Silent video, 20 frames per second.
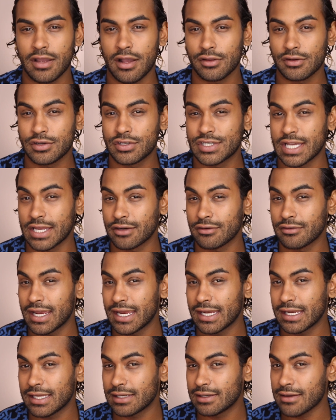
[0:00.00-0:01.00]

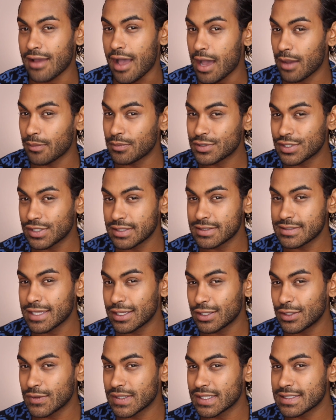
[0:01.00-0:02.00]
generated options
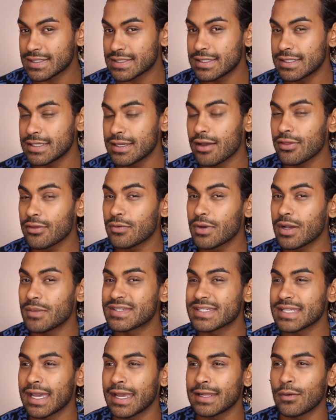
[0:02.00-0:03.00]
that you can see on the
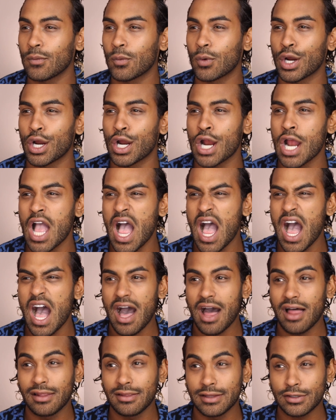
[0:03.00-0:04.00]
website were
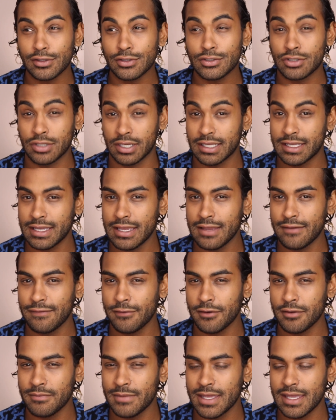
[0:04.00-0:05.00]
a little tricky
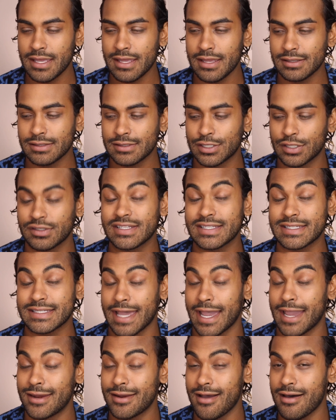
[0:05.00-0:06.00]
for me to
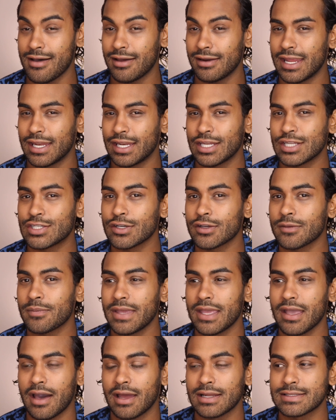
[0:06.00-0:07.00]
decide on, and it took
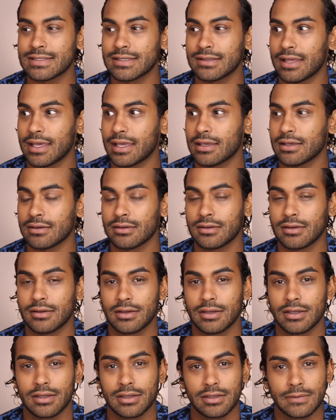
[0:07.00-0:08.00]
me honestly like
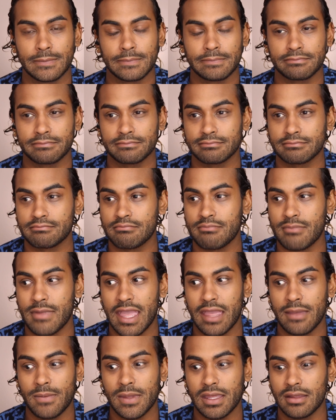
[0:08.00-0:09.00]

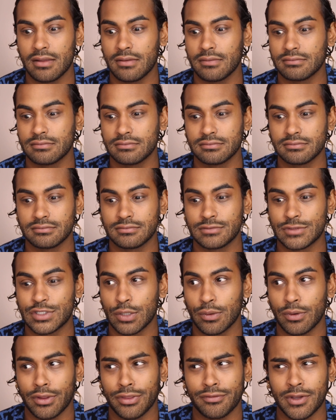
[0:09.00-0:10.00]
maybe
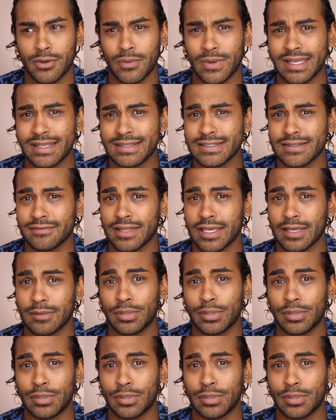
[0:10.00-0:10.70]
2 or 3 weeks of like